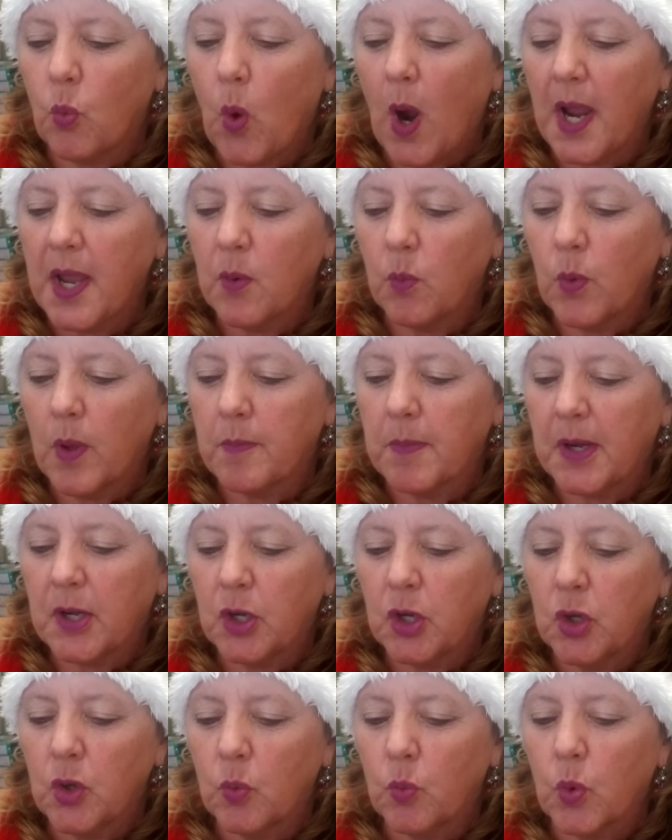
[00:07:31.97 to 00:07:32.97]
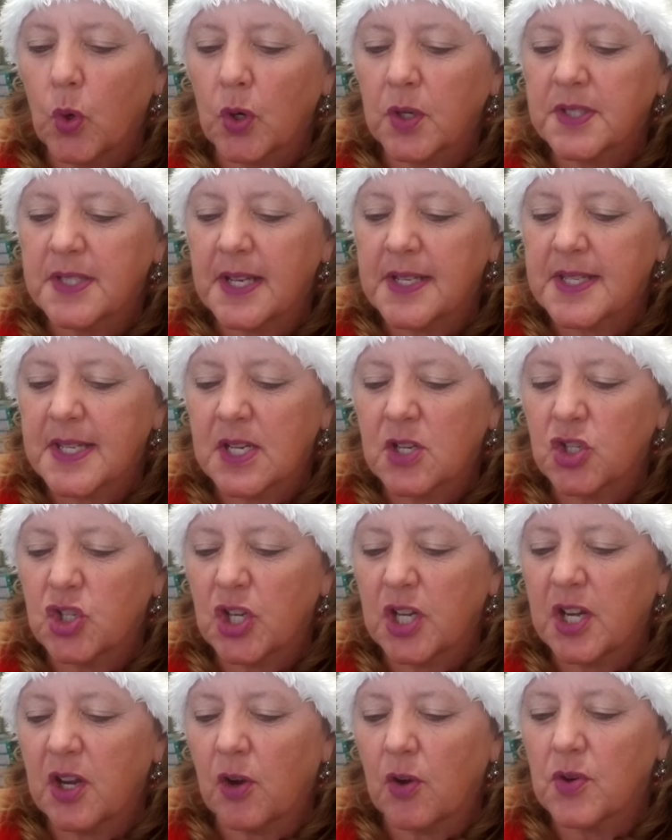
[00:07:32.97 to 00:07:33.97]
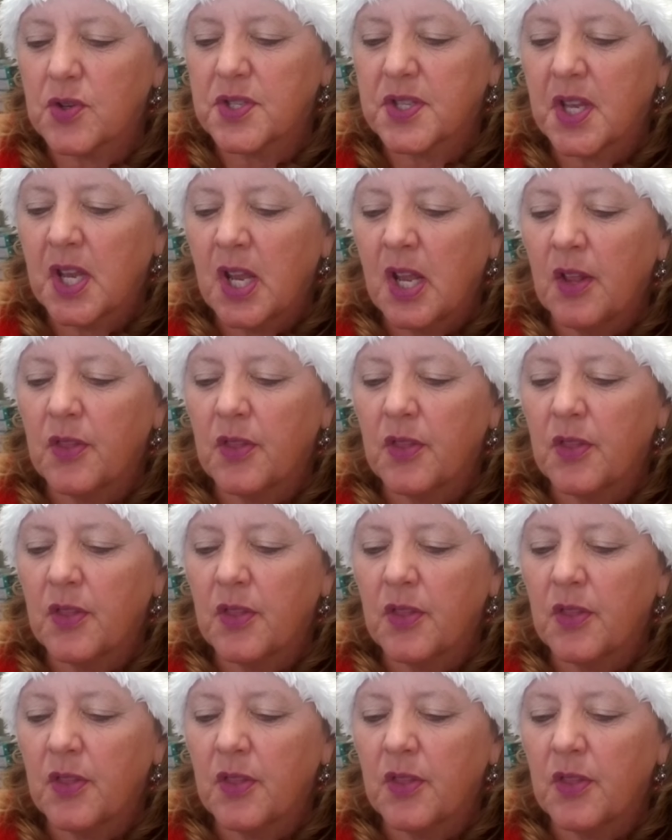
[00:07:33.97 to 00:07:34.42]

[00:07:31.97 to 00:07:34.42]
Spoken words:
white women who worked as engineers.